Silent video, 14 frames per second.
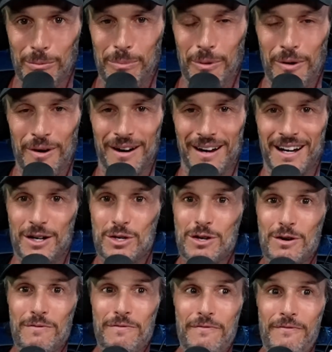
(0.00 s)
boy. Are
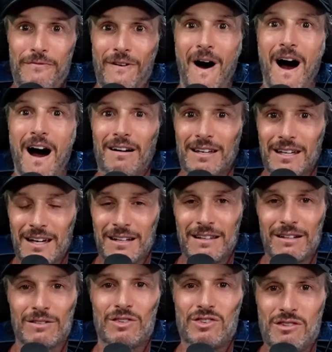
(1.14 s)
you fucking,
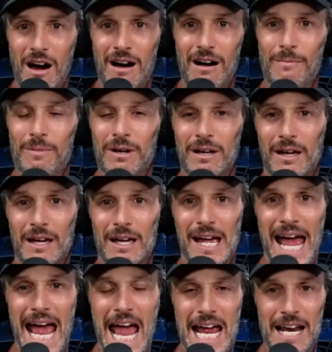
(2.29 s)
they're dumb
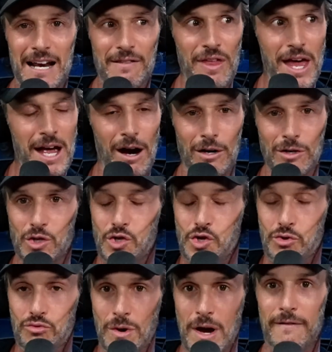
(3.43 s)
and they are
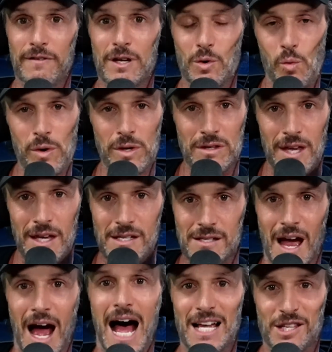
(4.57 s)
driven with
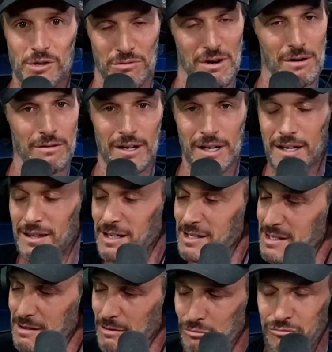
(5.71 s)
testosterone. This
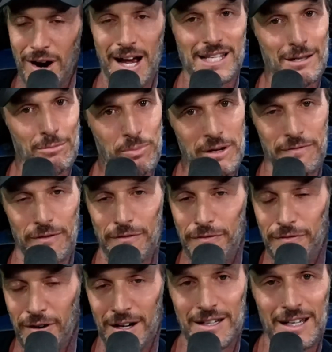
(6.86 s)
is a recipe for
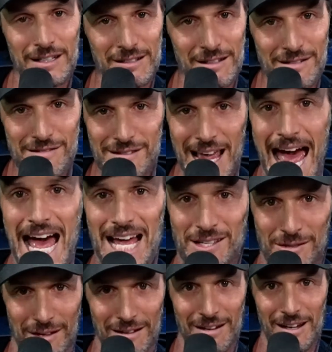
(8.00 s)
fucking
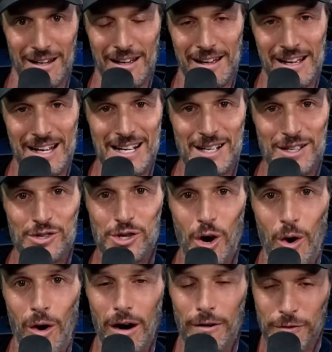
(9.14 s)
disaster.
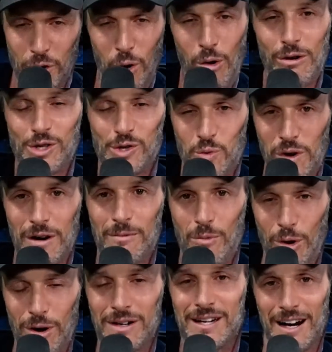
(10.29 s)
So, of course, we're
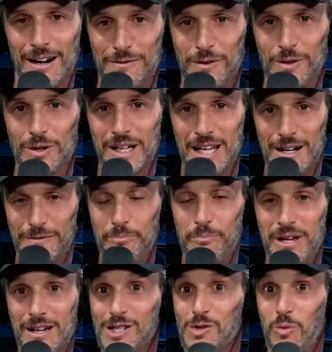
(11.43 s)
more careful. And
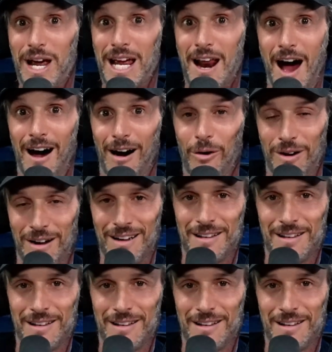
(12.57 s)
because we know,